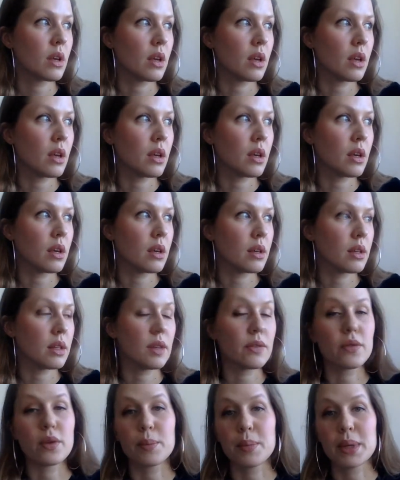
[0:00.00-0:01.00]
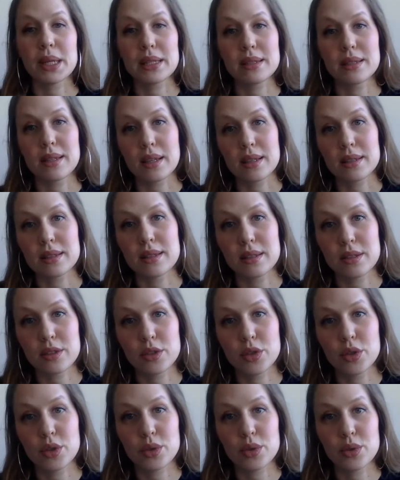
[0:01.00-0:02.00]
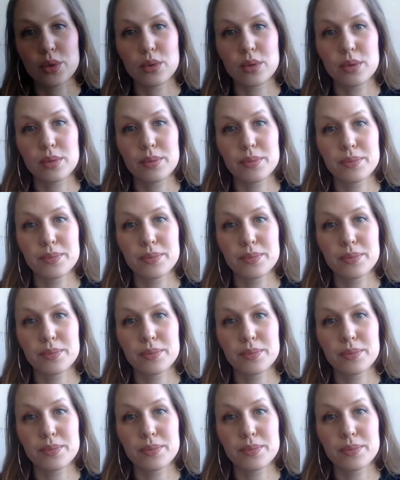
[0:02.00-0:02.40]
it forbids us to